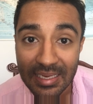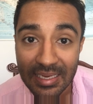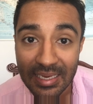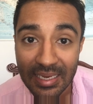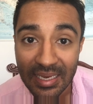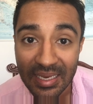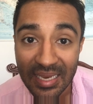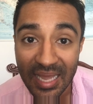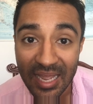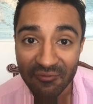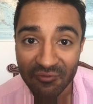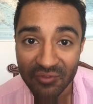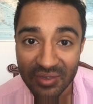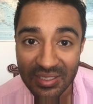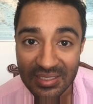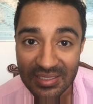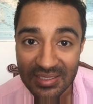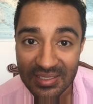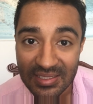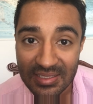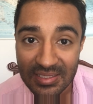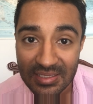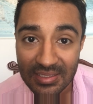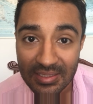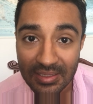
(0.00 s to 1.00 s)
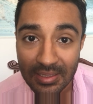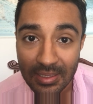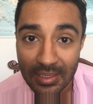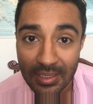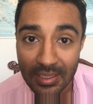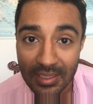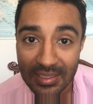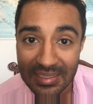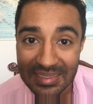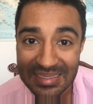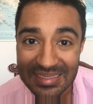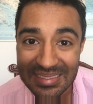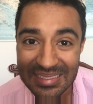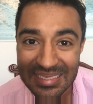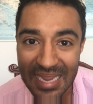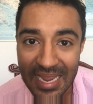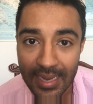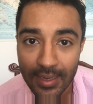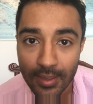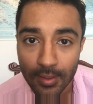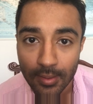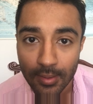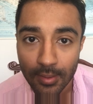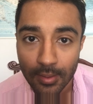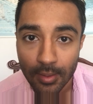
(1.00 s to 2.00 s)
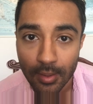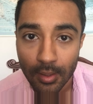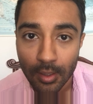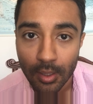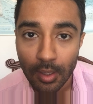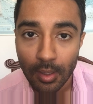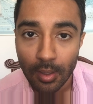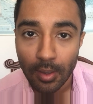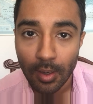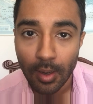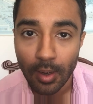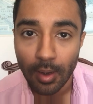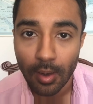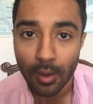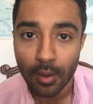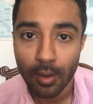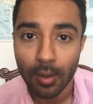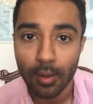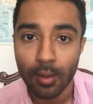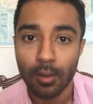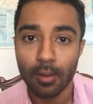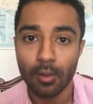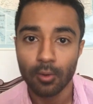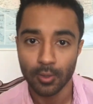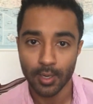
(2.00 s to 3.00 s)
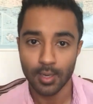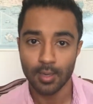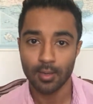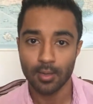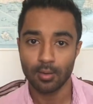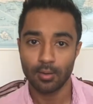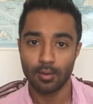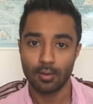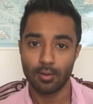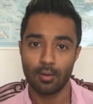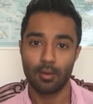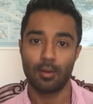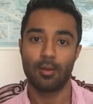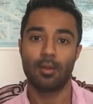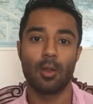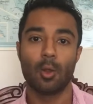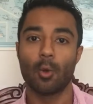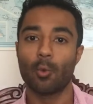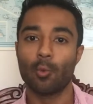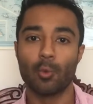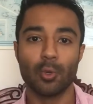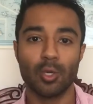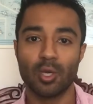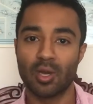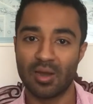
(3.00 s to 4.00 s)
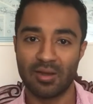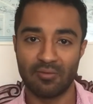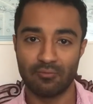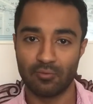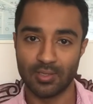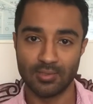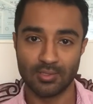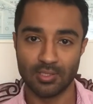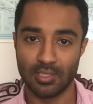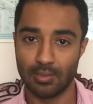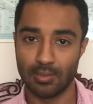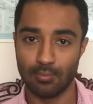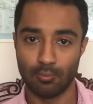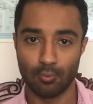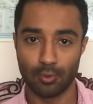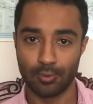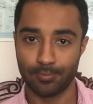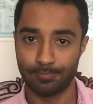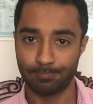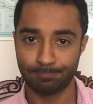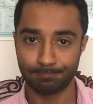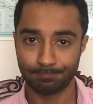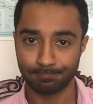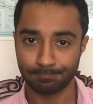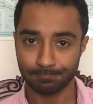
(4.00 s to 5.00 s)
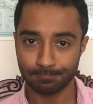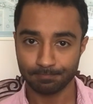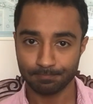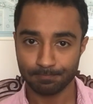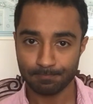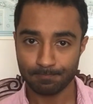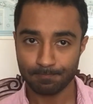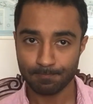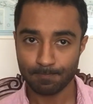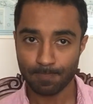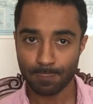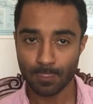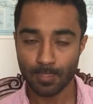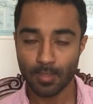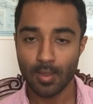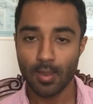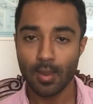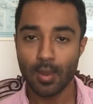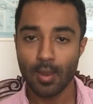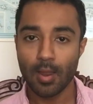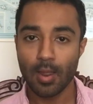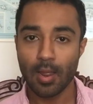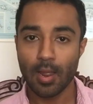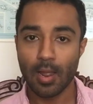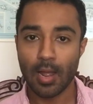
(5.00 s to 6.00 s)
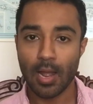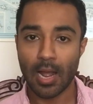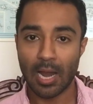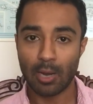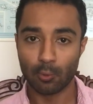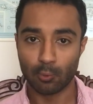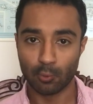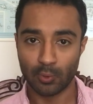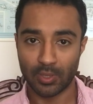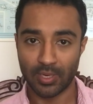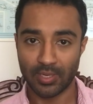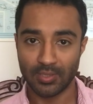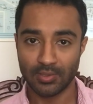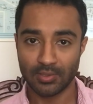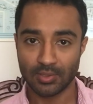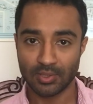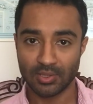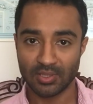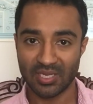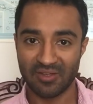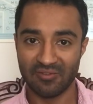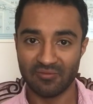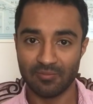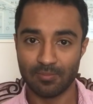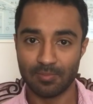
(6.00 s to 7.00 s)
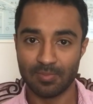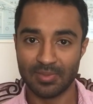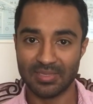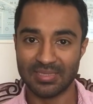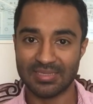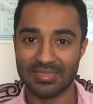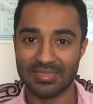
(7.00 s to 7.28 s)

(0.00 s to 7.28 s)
lifeless, dead. Okay? We don't have rights anymore. Our rights have been